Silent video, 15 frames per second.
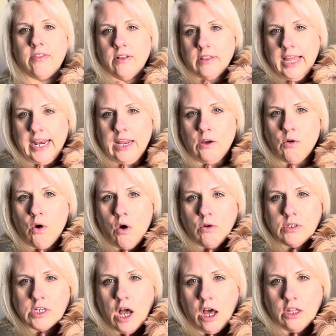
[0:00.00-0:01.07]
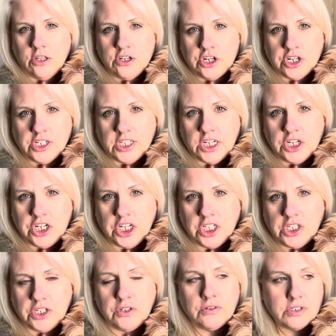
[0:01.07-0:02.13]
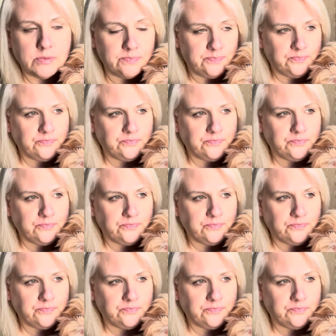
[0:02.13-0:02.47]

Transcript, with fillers: the lady who owns all the Jersey Shih Tzus.